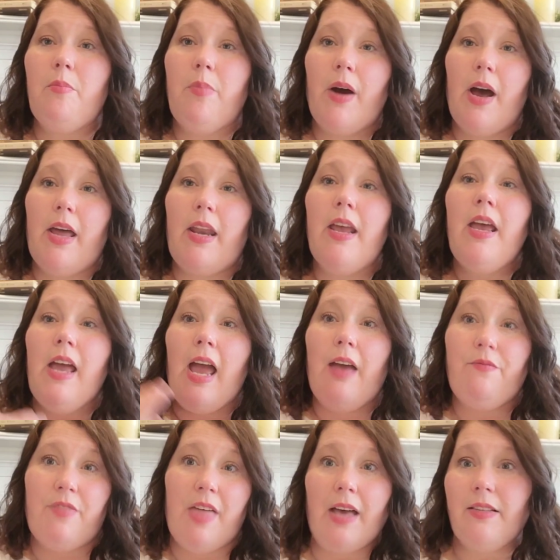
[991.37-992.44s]
but
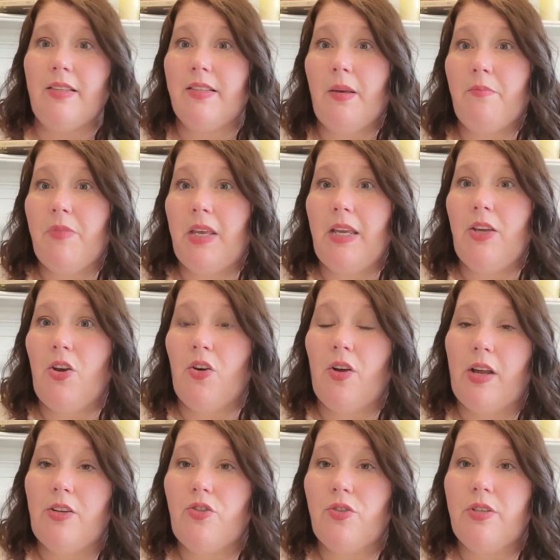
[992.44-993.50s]
if that's something you're
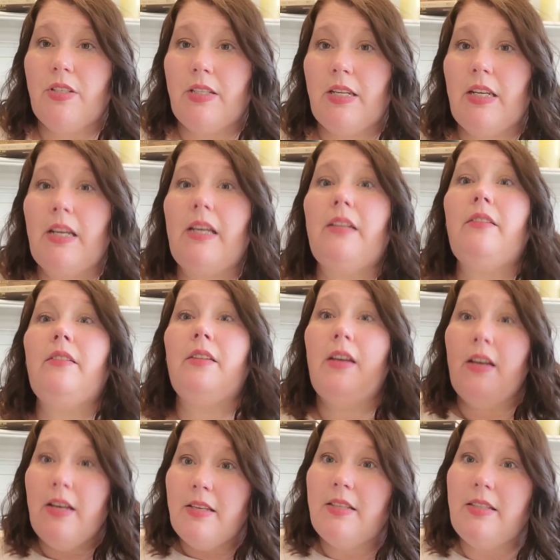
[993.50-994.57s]
interested in,
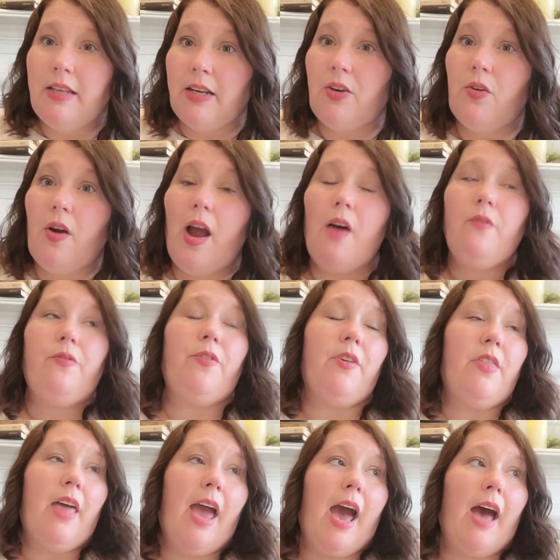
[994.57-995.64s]
stick around for
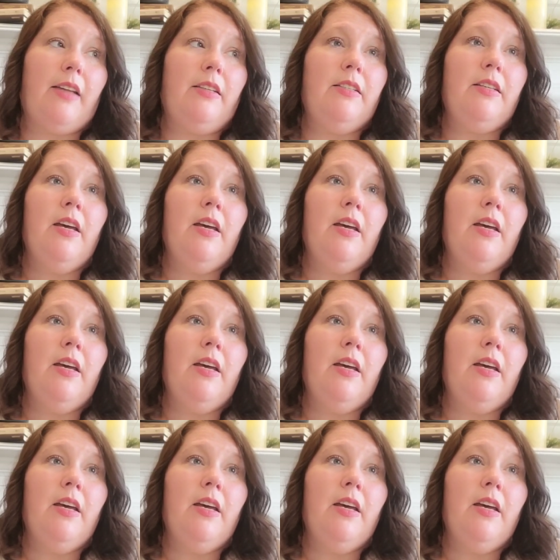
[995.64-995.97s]
that.